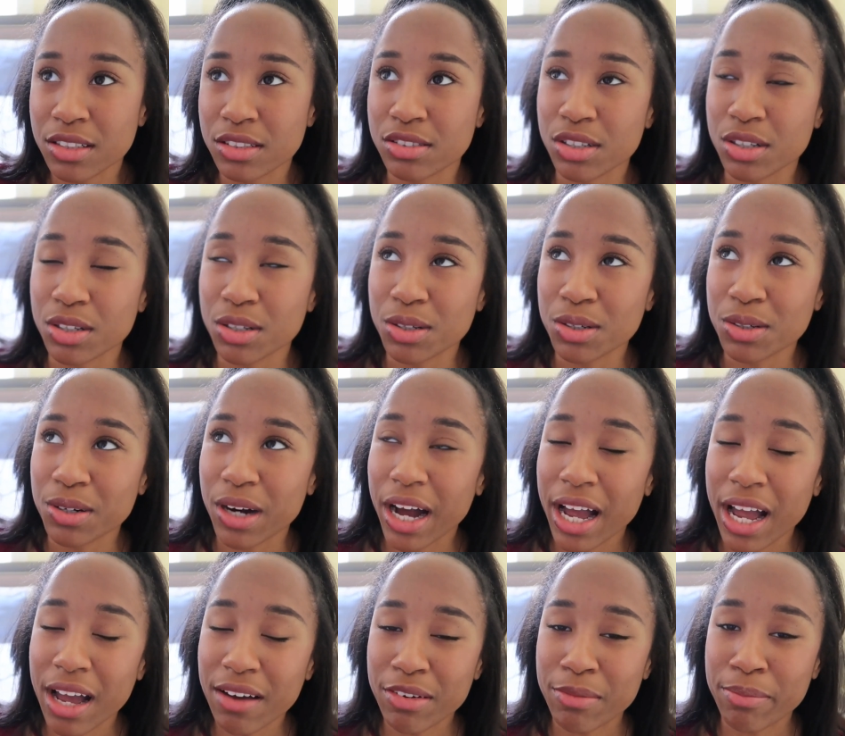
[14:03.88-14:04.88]
So
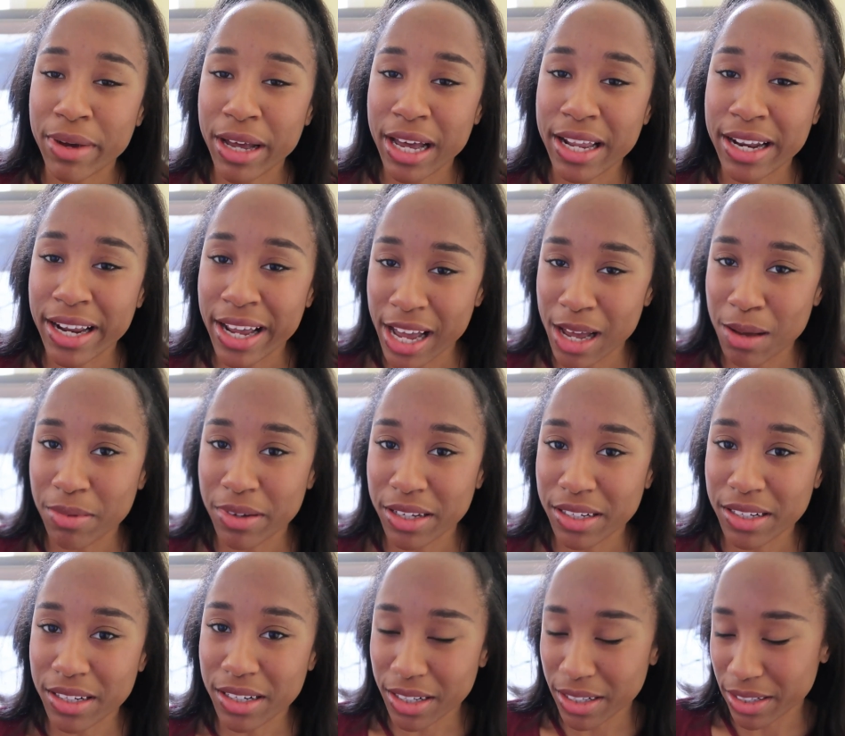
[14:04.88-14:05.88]
I have a bad
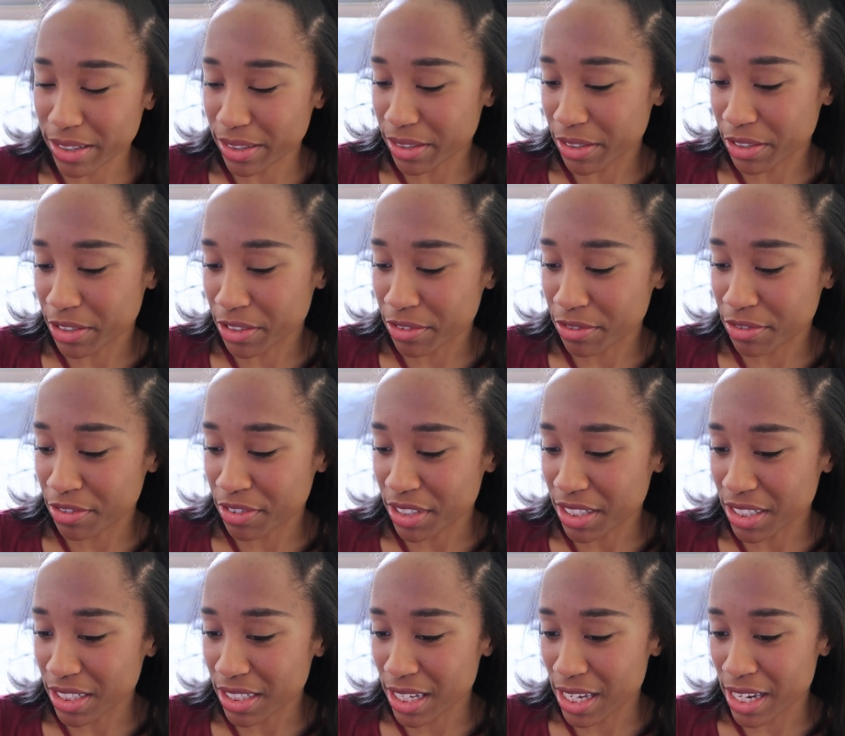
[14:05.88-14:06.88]
habit of
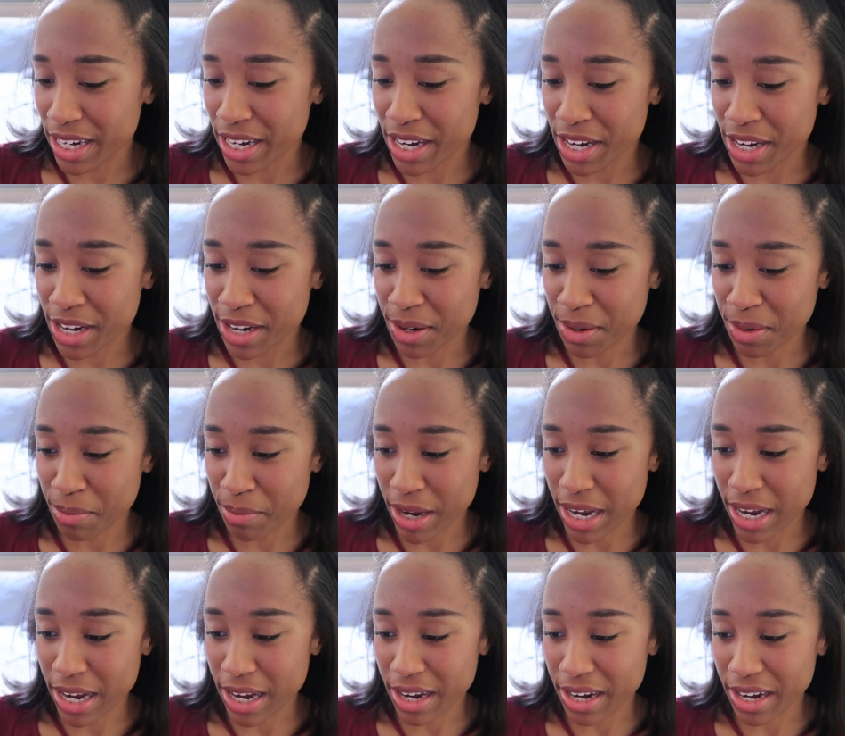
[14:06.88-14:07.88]
letting
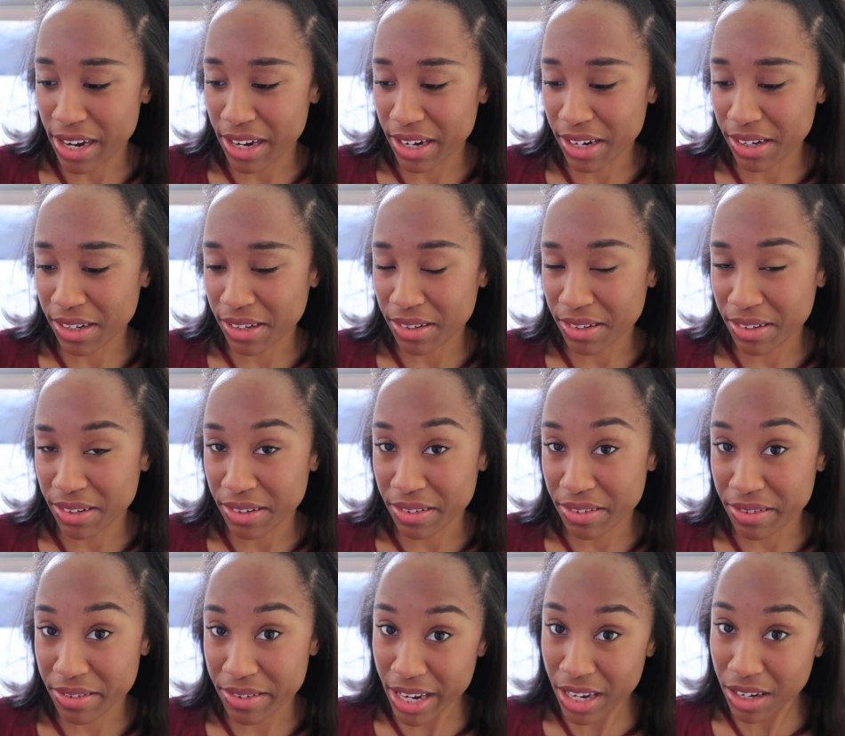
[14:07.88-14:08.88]
my
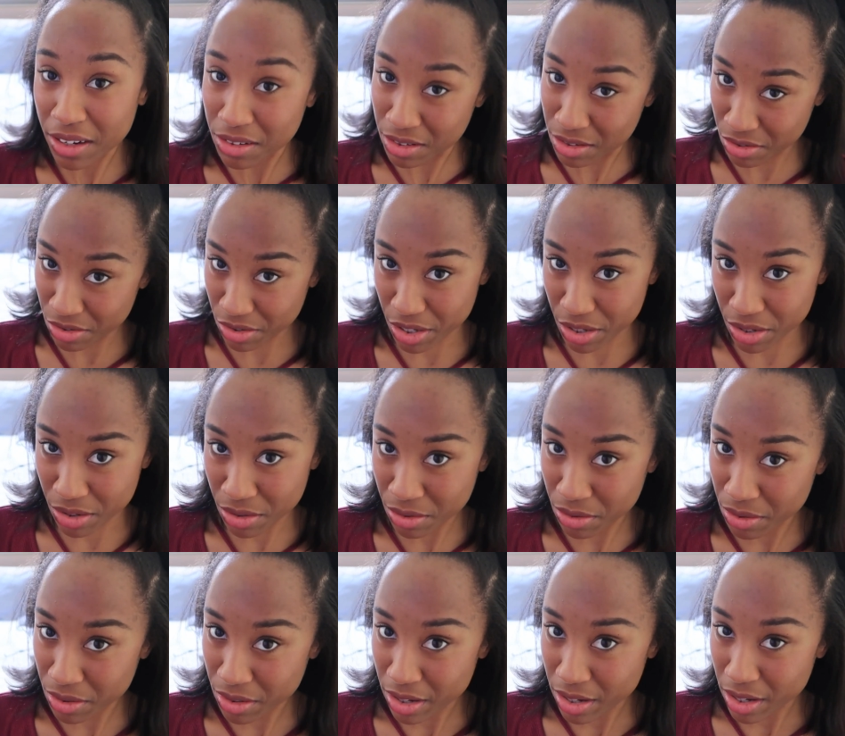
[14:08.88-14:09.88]
nails grow,